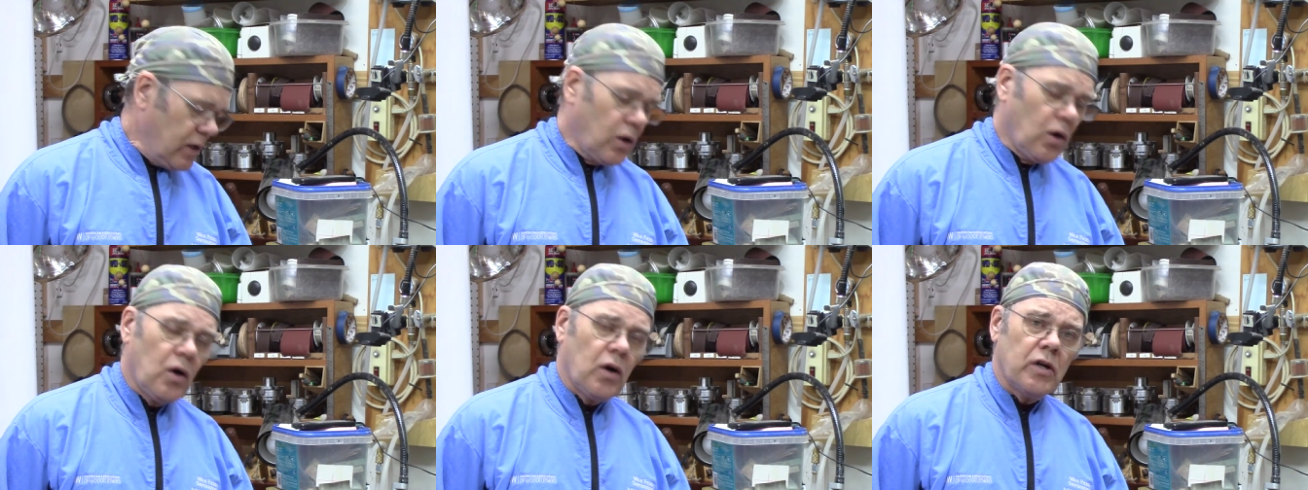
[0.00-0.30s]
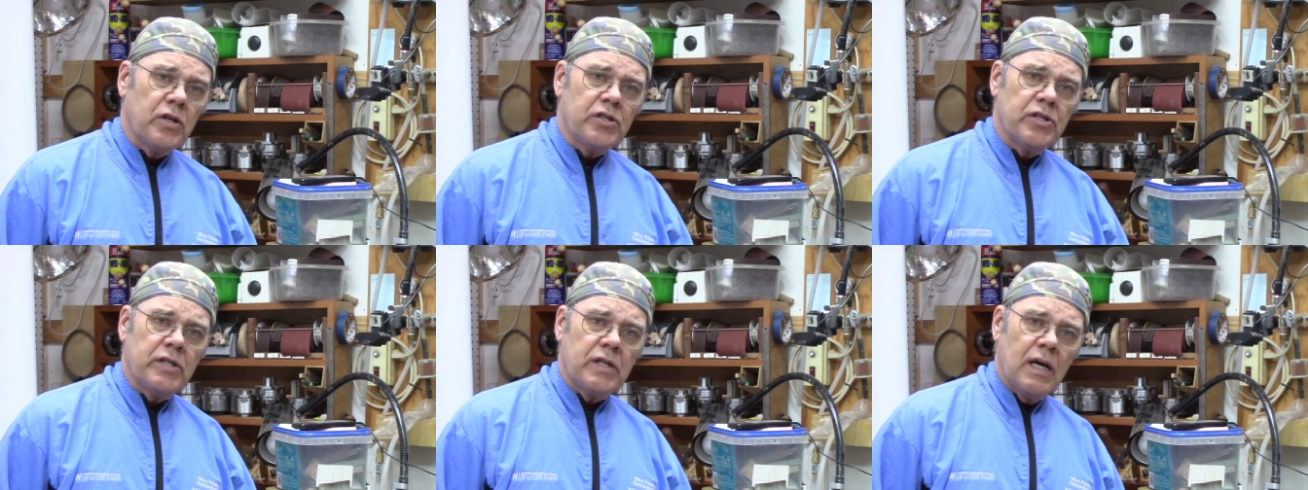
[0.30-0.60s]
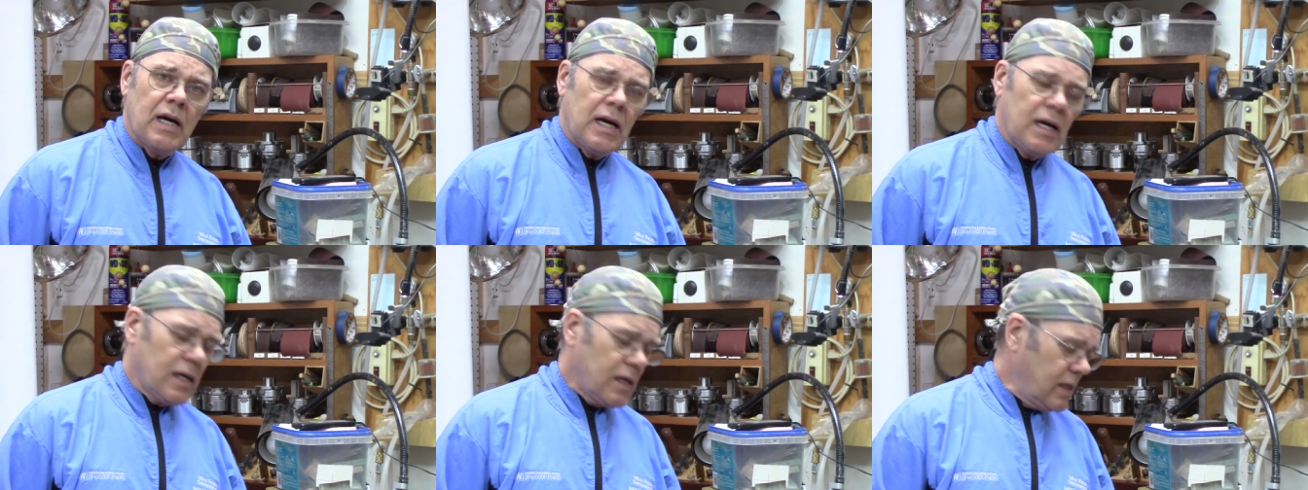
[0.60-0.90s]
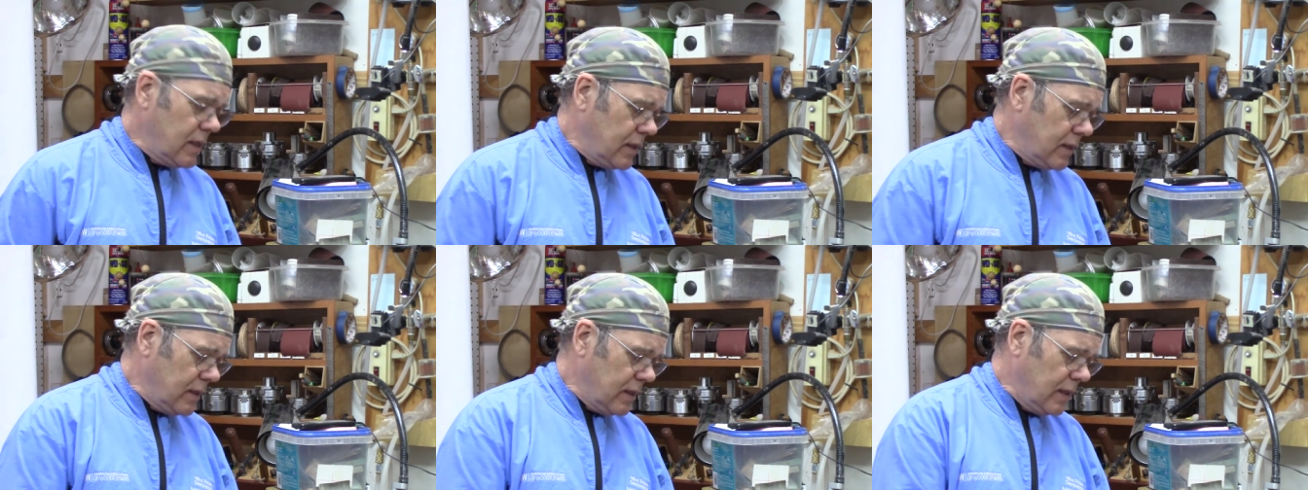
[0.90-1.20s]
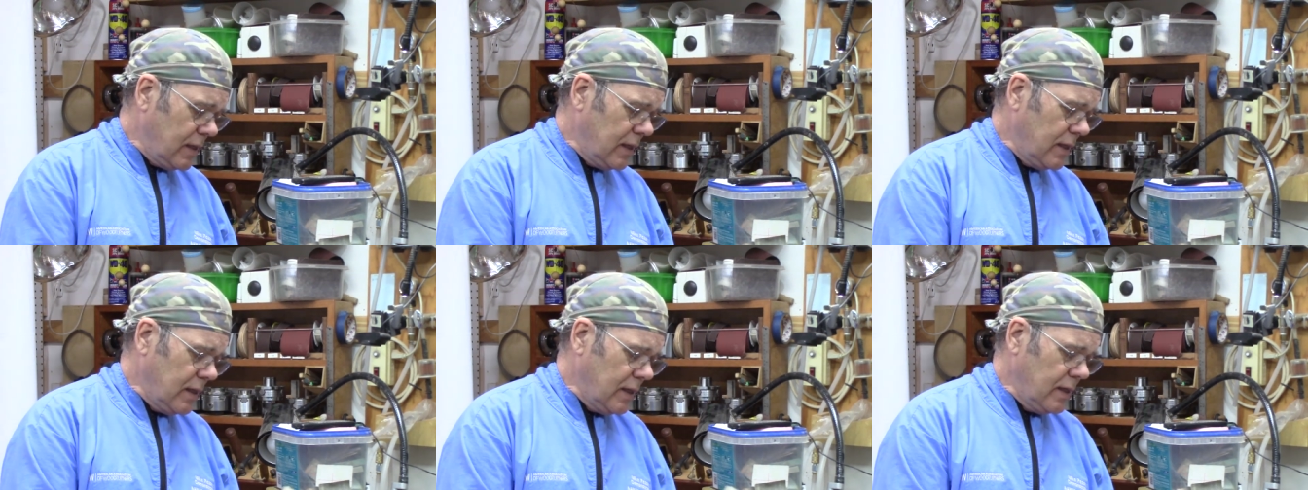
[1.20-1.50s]
large stock
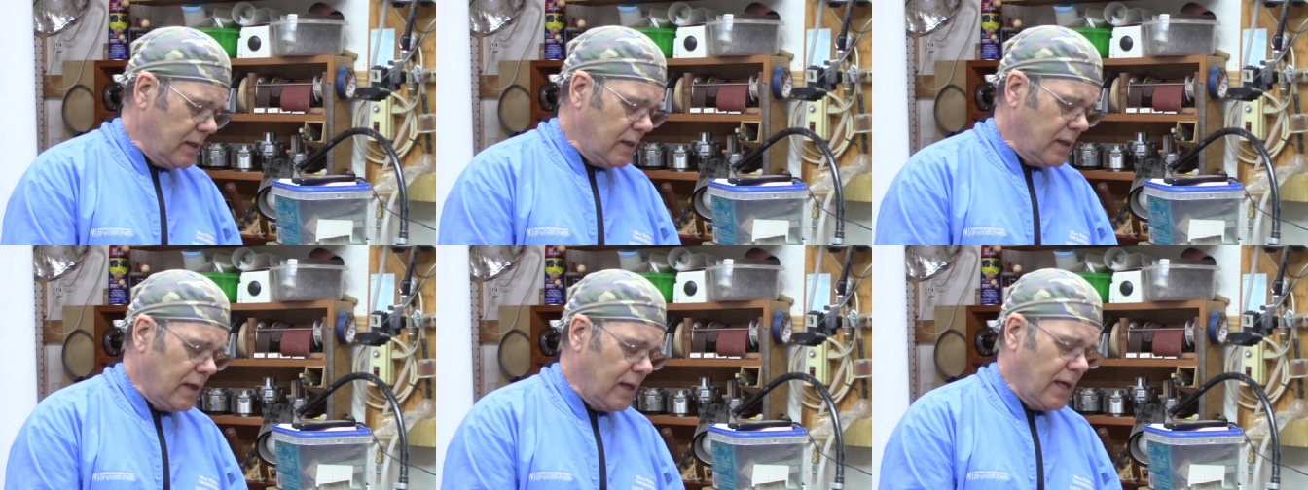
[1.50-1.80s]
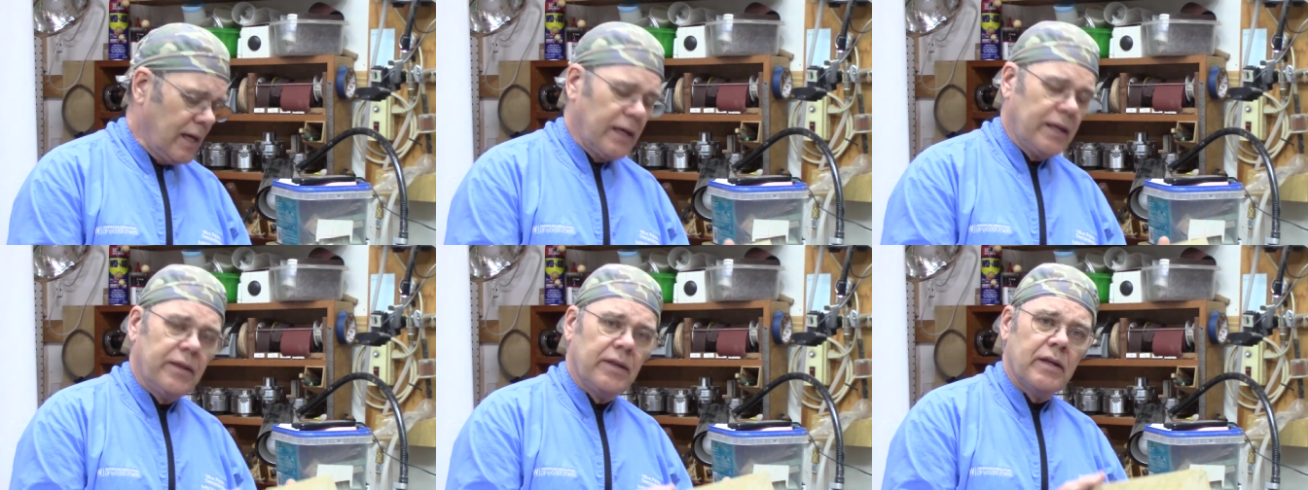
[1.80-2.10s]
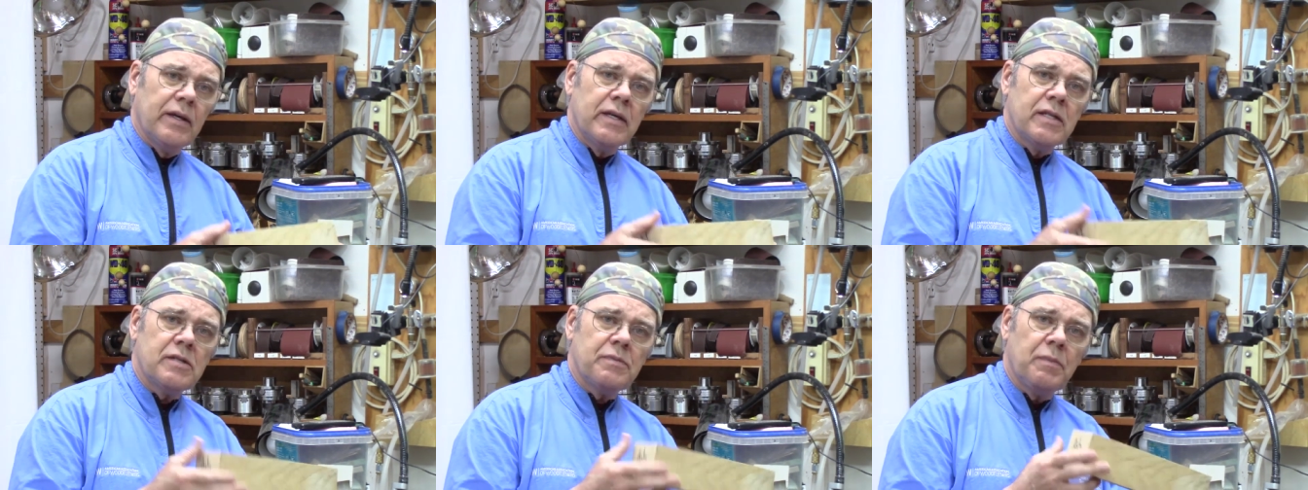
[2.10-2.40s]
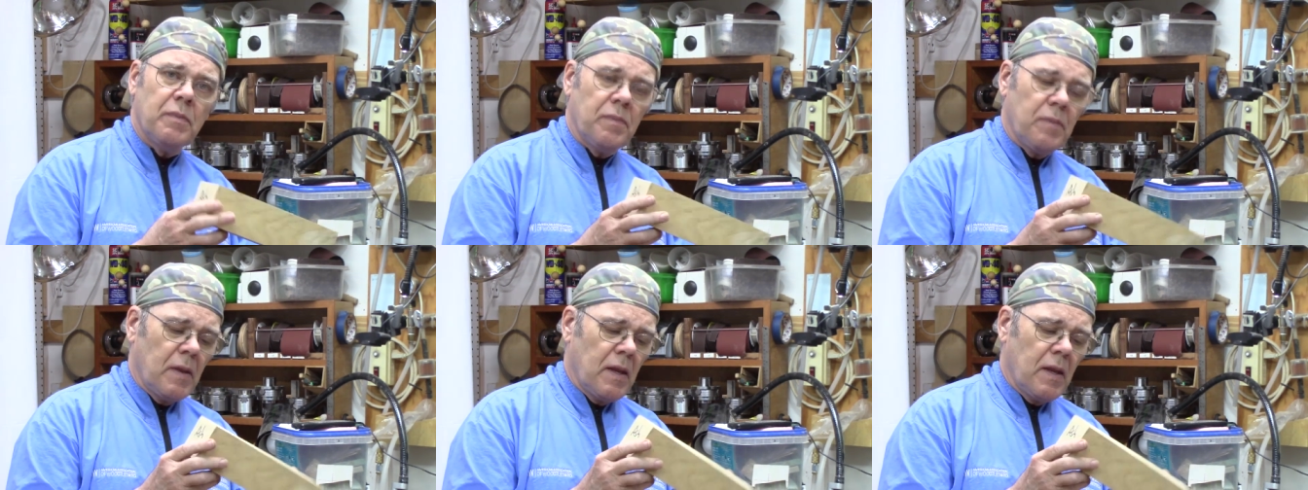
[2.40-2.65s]
uh, like this.